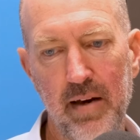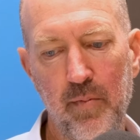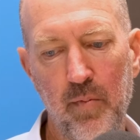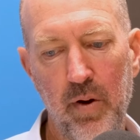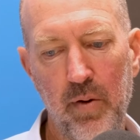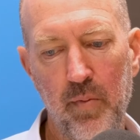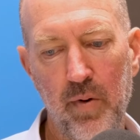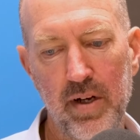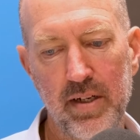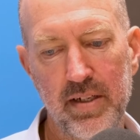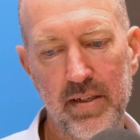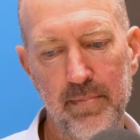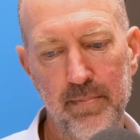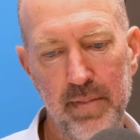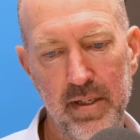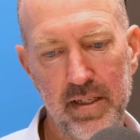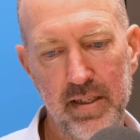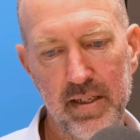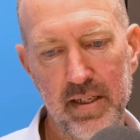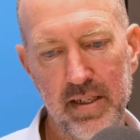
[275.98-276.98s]
and we won some
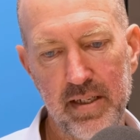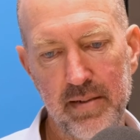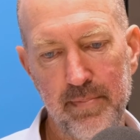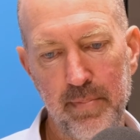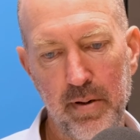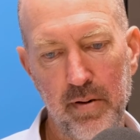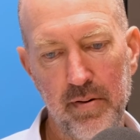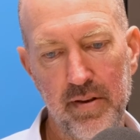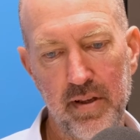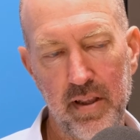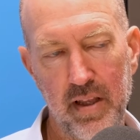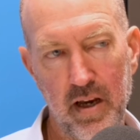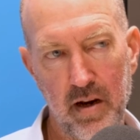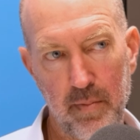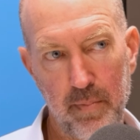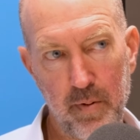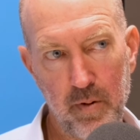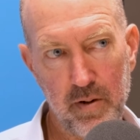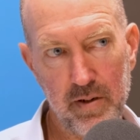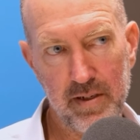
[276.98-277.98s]
business both in the
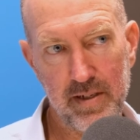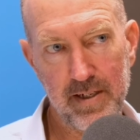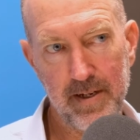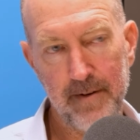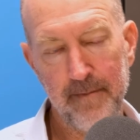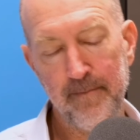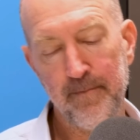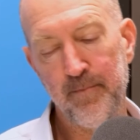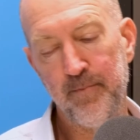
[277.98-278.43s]
airports